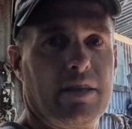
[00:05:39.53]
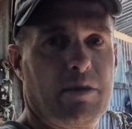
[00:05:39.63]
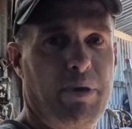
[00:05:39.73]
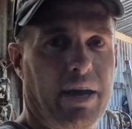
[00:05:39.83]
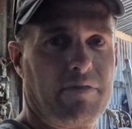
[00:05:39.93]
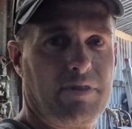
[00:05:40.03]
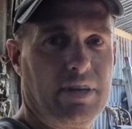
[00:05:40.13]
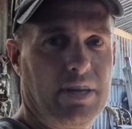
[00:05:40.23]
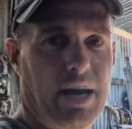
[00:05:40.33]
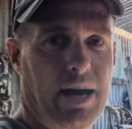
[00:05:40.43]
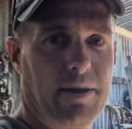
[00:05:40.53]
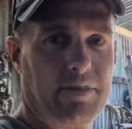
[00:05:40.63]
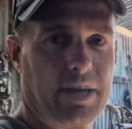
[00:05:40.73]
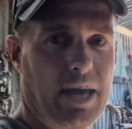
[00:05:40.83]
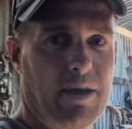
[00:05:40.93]
back of the
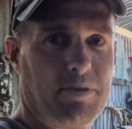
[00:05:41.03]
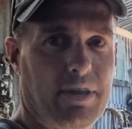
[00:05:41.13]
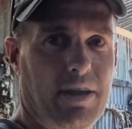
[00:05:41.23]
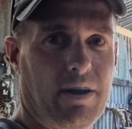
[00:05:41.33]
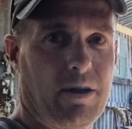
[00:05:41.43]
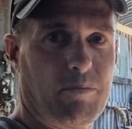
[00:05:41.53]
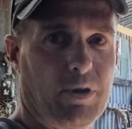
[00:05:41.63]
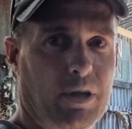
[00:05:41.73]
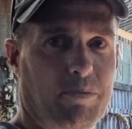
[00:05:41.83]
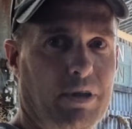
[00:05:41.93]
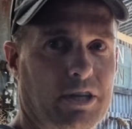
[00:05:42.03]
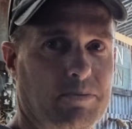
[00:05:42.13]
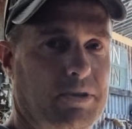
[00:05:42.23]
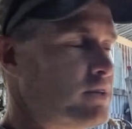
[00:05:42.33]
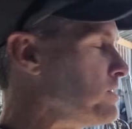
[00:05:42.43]
camper there, and I'm really pleased with it